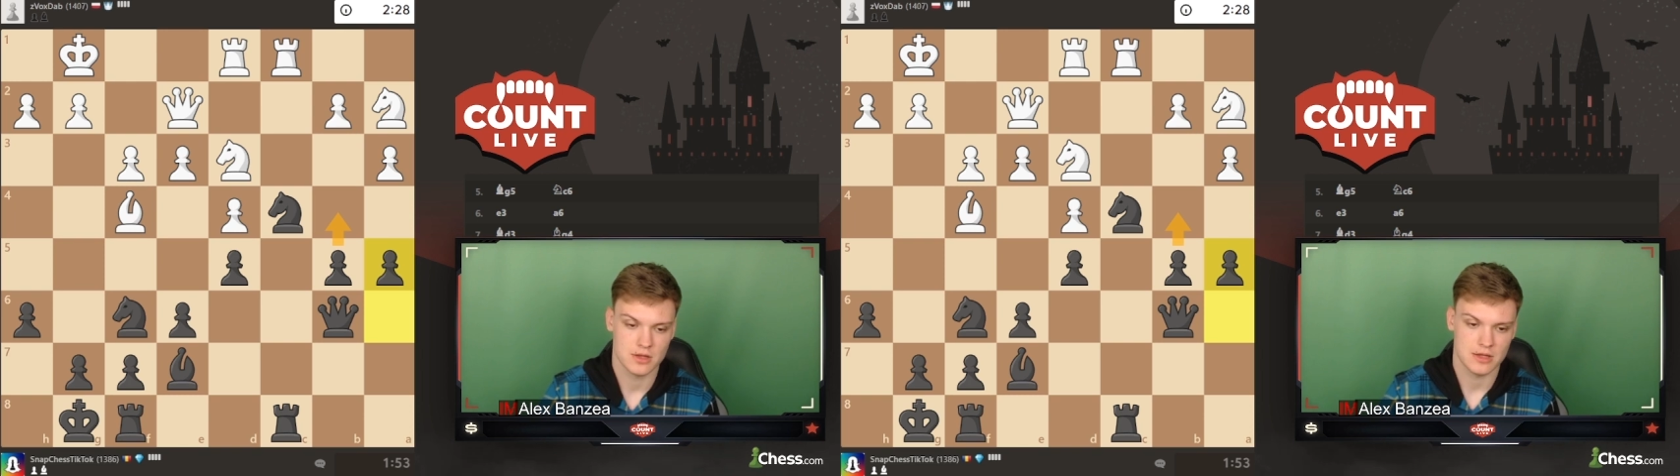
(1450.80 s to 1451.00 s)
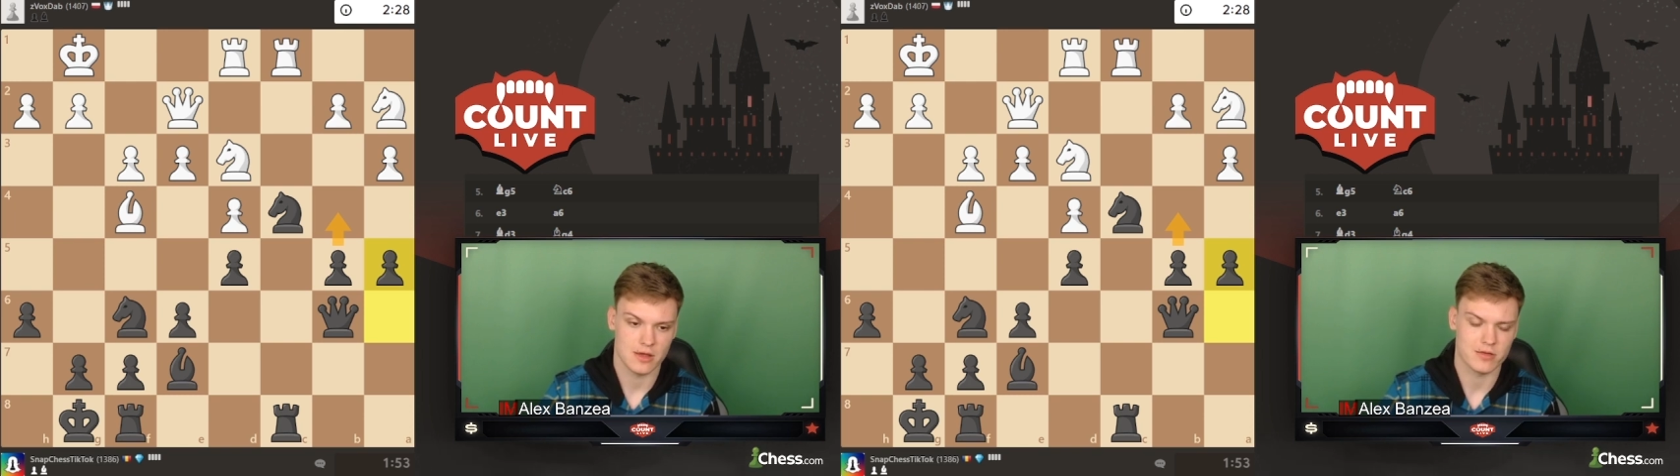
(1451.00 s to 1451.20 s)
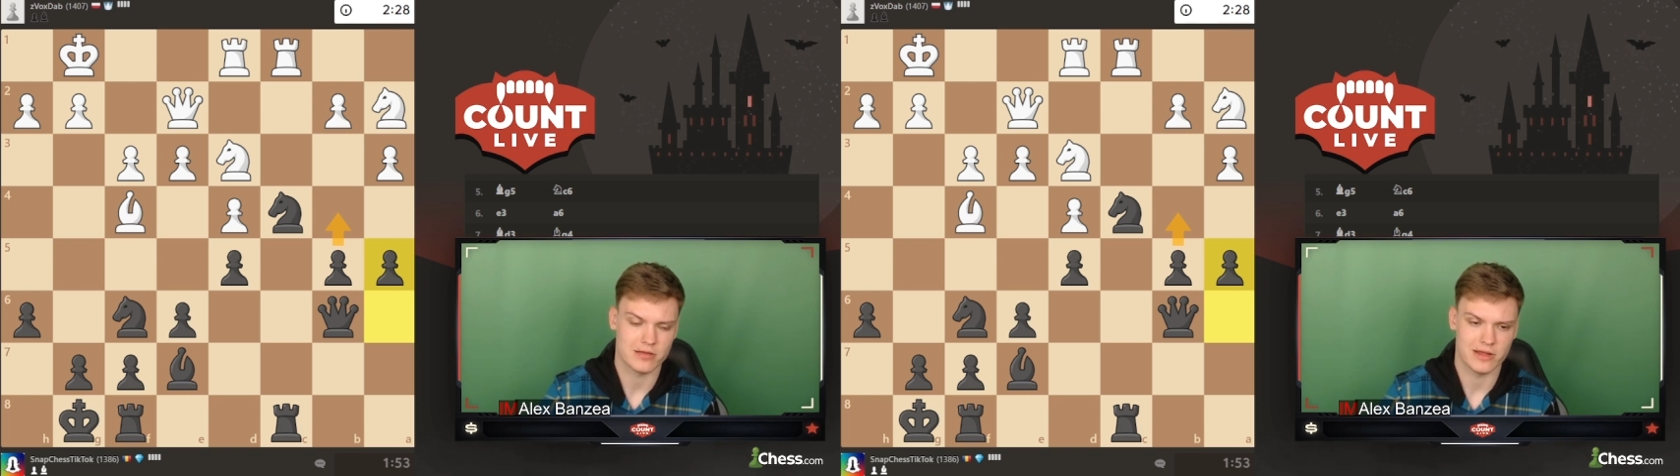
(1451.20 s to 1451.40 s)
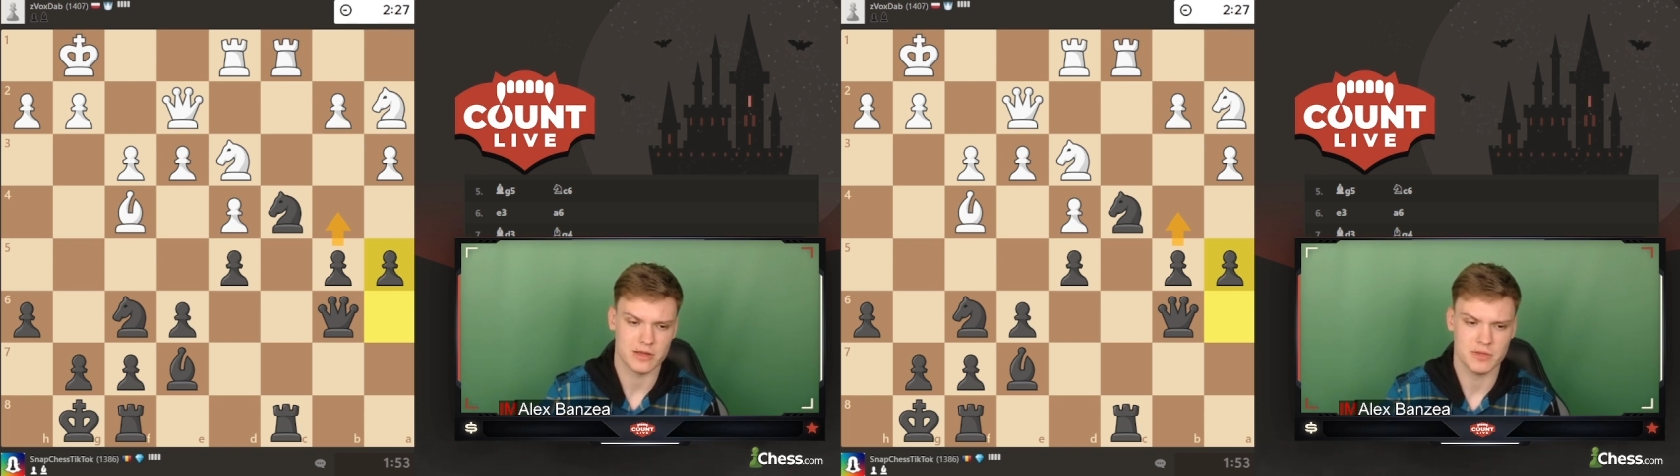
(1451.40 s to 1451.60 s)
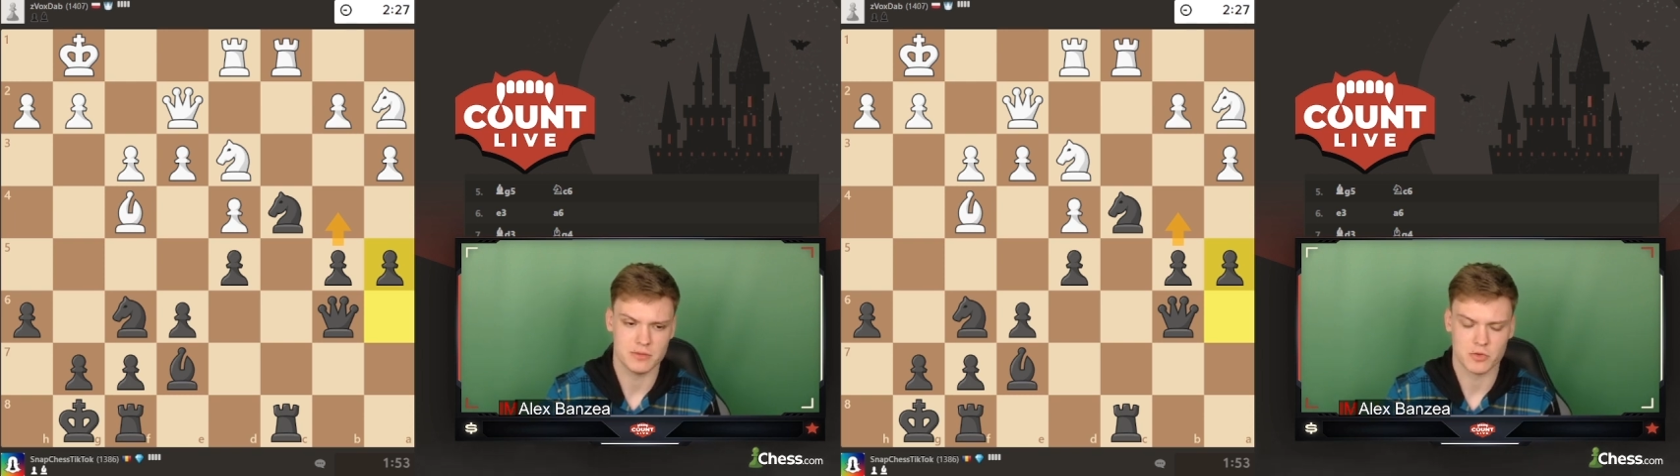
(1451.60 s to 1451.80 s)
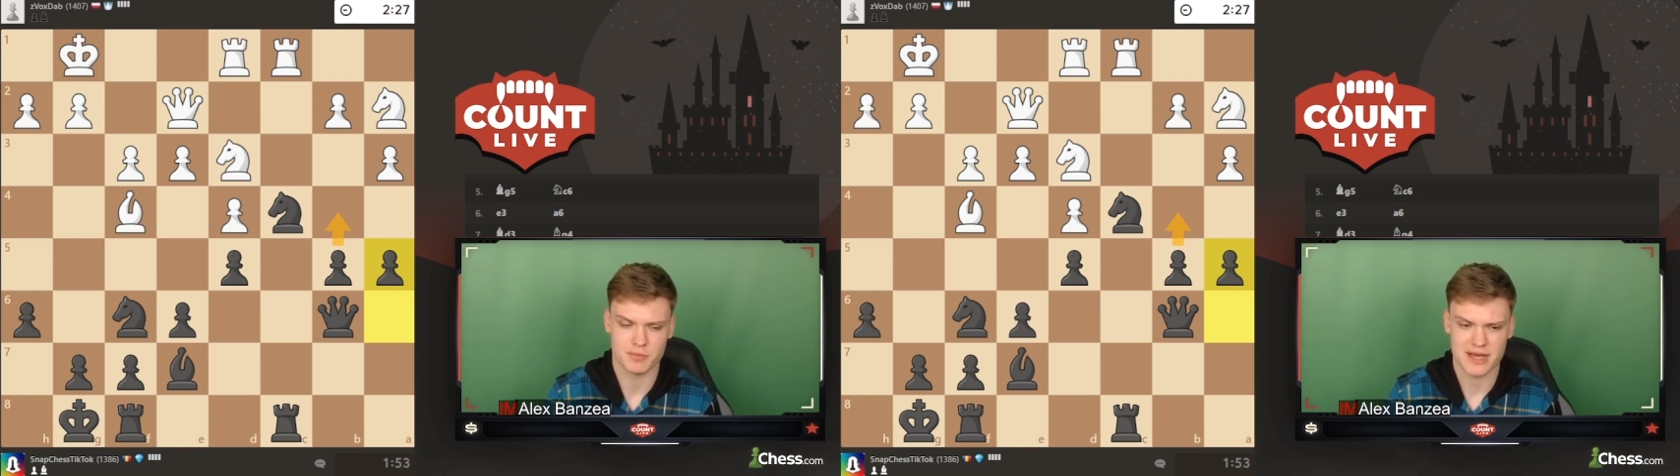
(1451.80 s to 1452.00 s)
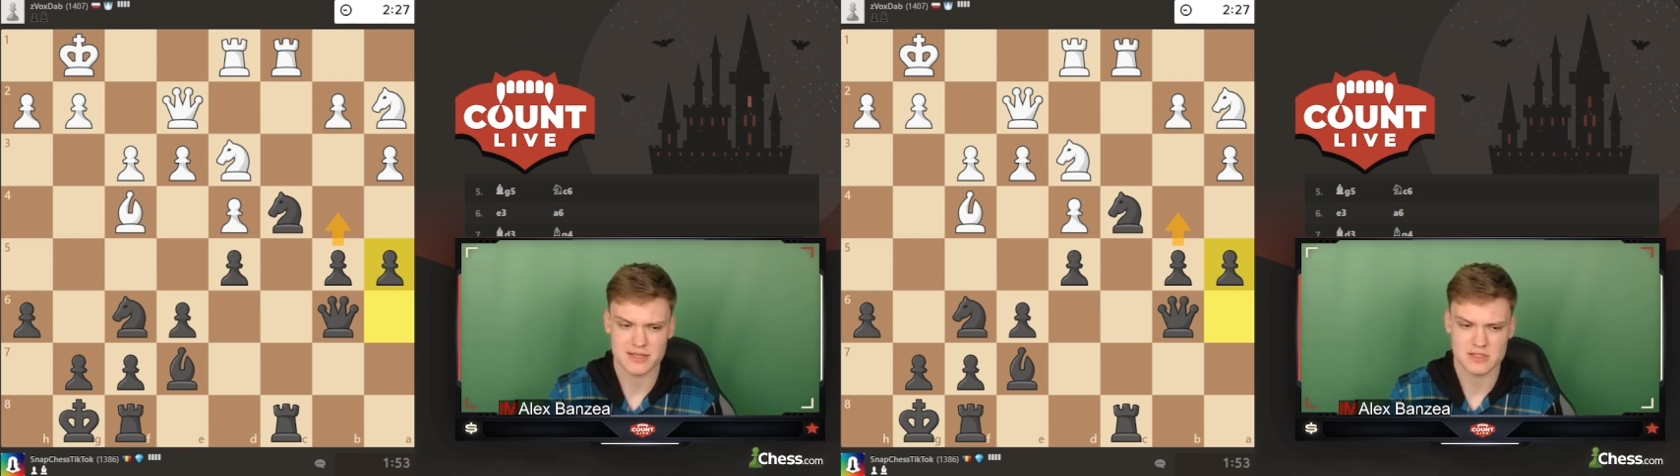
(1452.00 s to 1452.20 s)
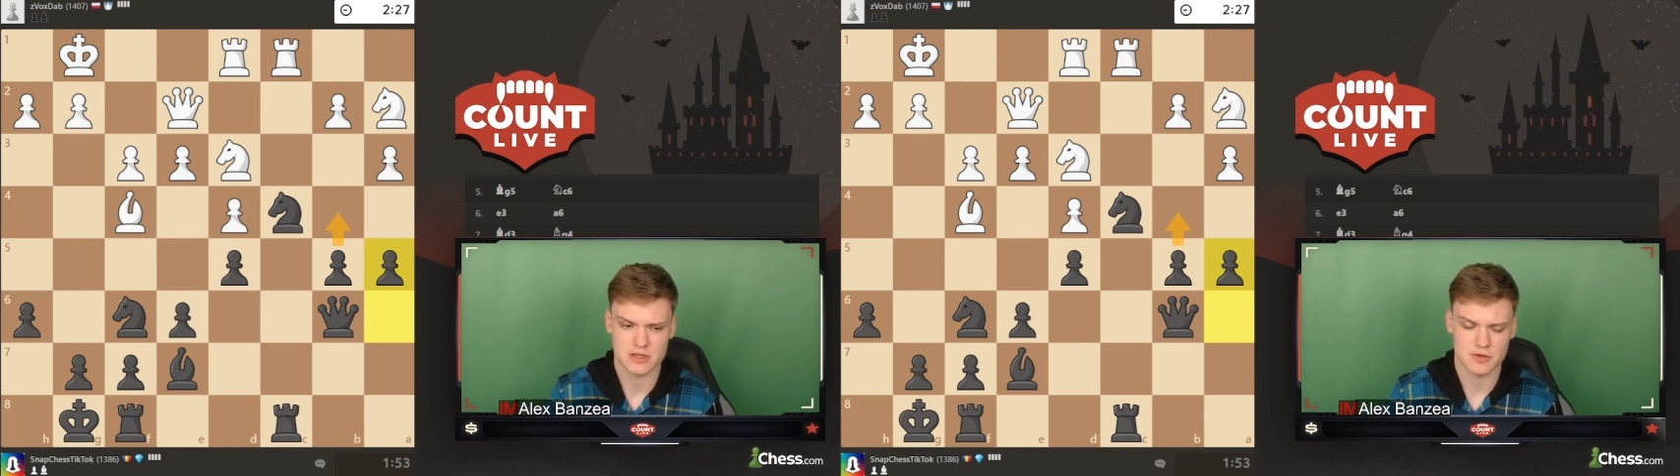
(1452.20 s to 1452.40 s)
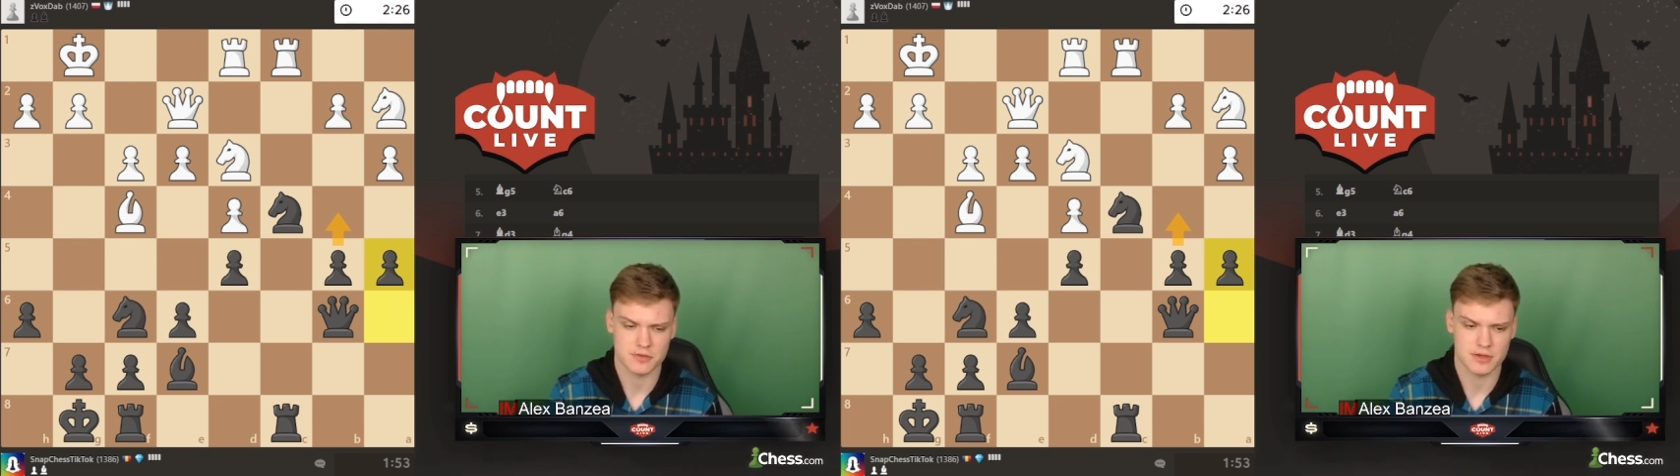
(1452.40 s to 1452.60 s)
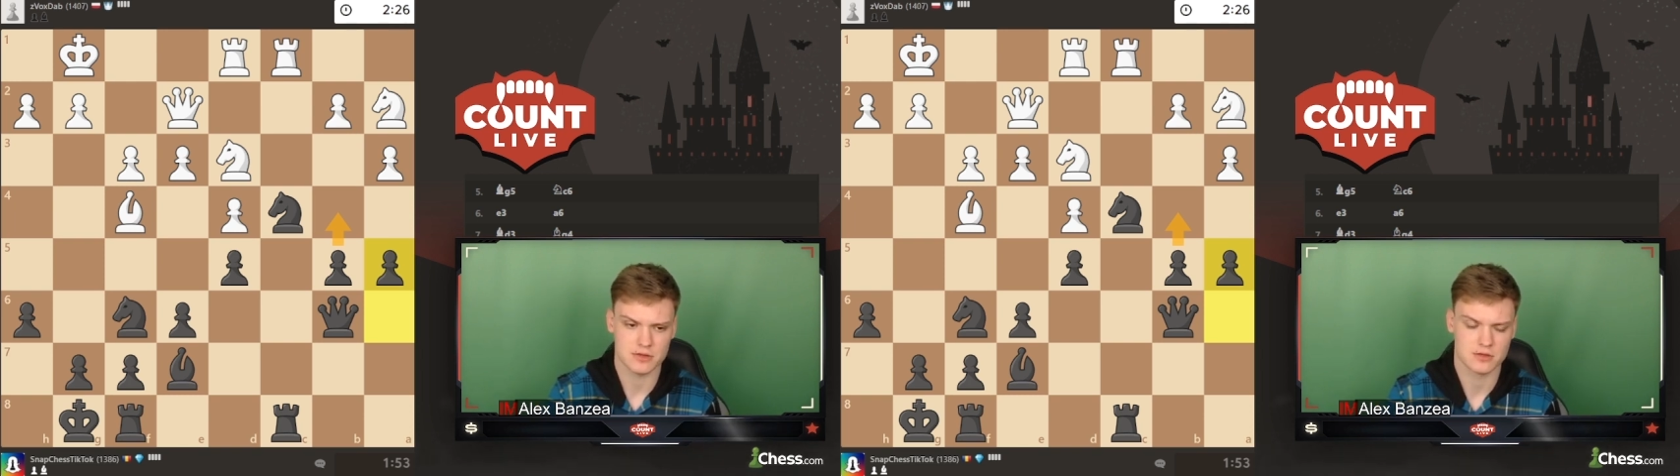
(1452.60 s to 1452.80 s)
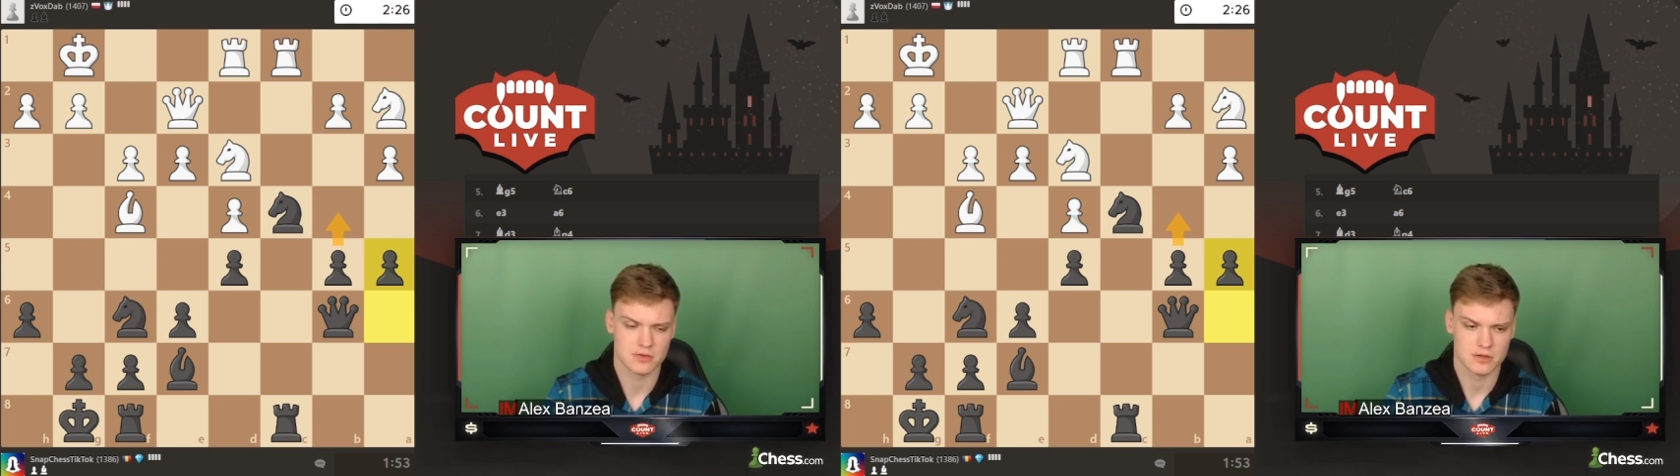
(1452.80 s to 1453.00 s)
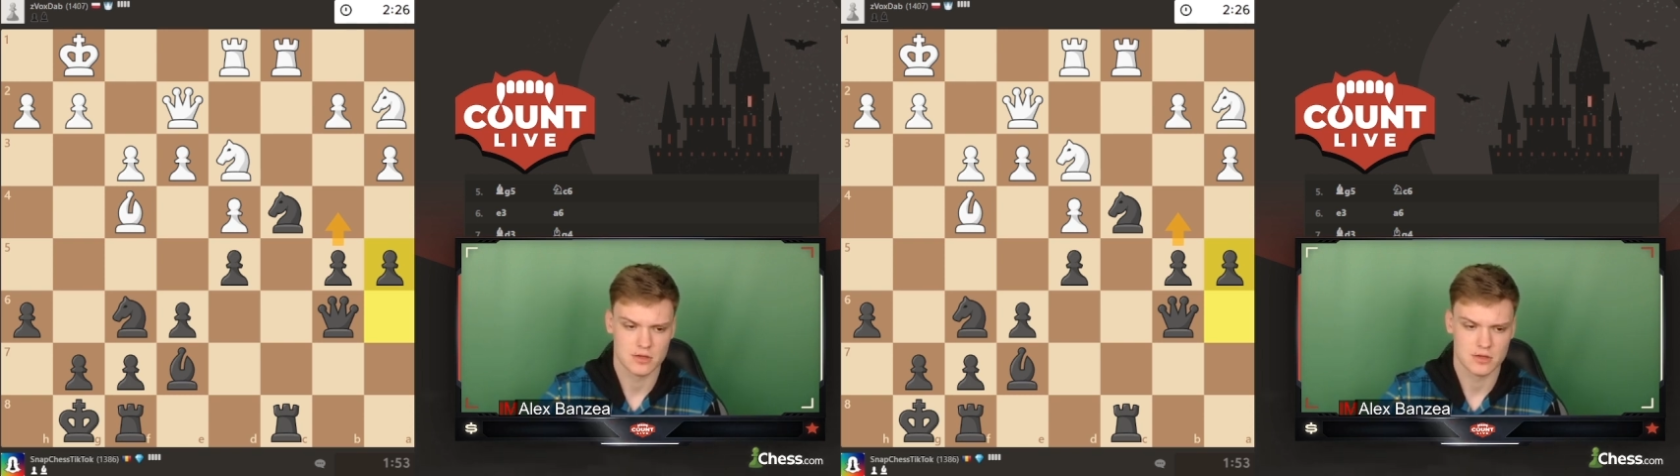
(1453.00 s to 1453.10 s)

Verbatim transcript: he is like a bit more passive and